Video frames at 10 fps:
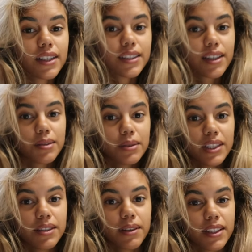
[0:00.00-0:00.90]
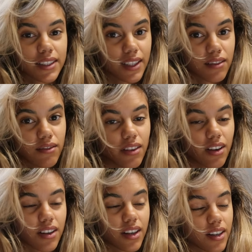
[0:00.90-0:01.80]
It's gonna be my second
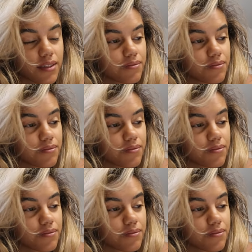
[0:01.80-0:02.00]
vlog.